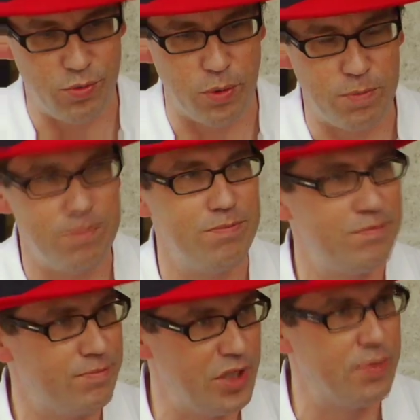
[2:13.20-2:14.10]
is what
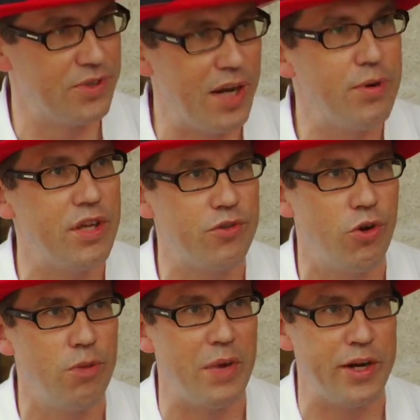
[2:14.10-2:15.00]
people nowadays
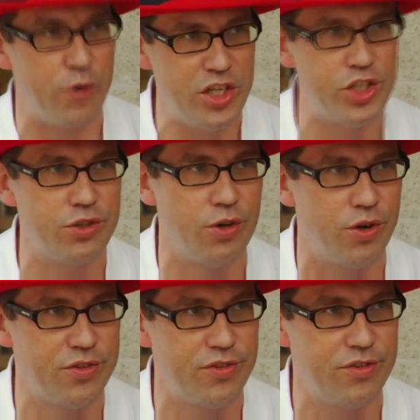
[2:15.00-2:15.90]
call migration
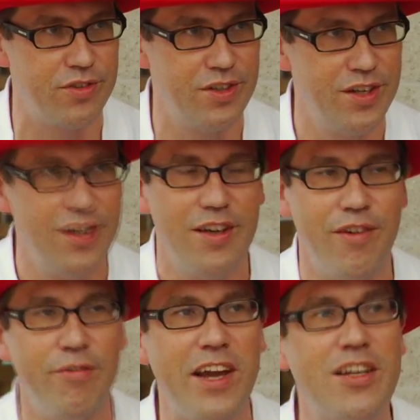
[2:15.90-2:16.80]
costs.
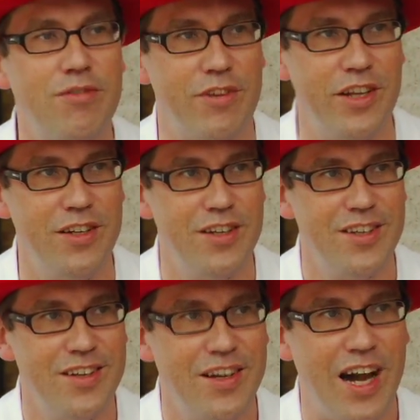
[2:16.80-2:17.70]
Effectively,
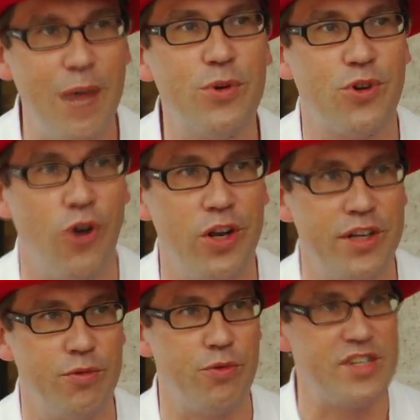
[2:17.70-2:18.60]
I would call
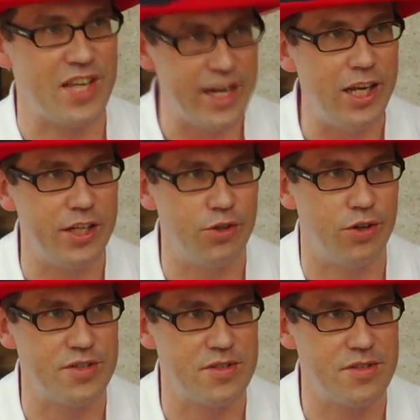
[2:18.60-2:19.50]
it recycling
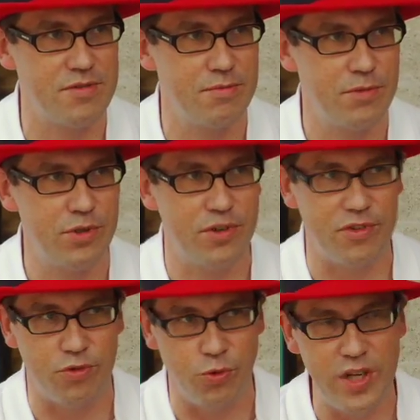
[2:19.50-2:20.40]
costs because
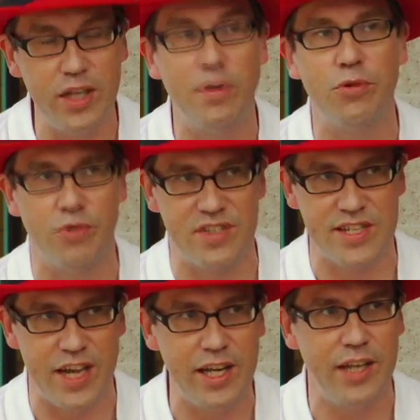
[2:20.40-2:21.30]
it's really about
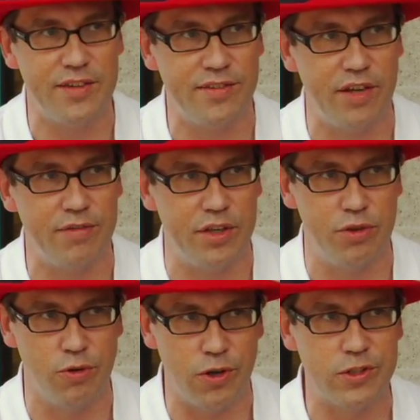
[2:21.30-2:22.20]
recycling stuff that
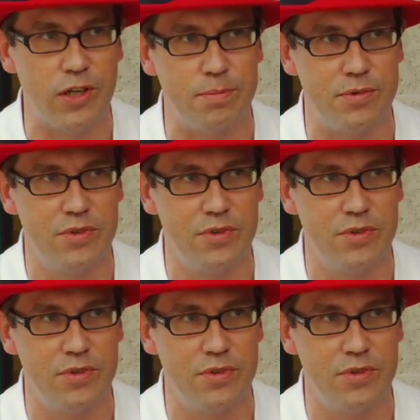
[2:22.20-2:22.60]
you locked up.